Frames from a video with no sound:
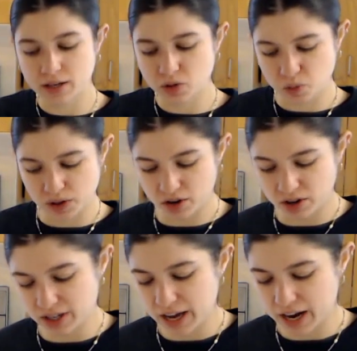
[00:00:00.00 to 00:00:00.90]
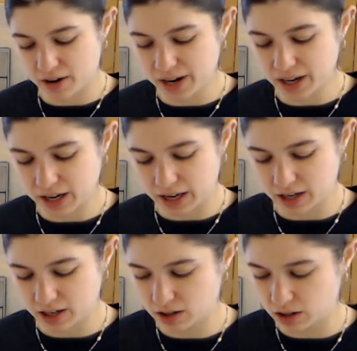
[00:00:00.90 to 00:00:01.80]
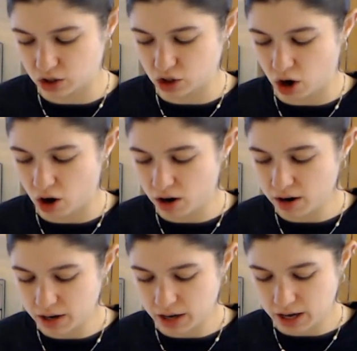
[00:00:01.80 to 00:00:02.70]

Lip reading: this with our carrot in the jar.